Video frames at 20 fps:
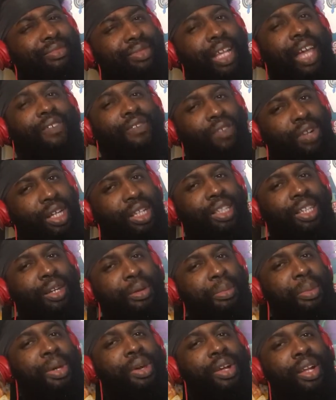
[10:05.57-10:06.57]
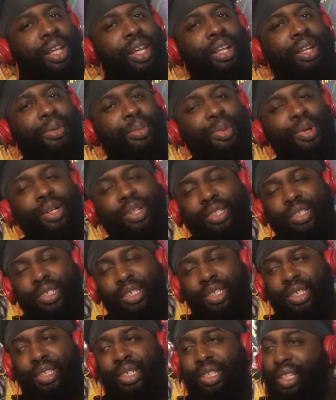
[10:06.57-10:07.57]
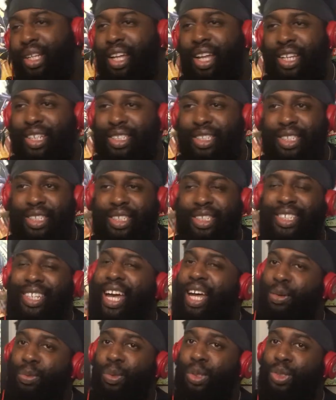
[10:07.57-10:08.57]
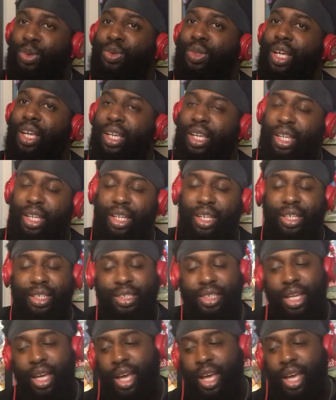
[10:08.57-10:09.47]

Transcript: Like, look in the mirror lately, bro. Yeah, it's not what you think it is.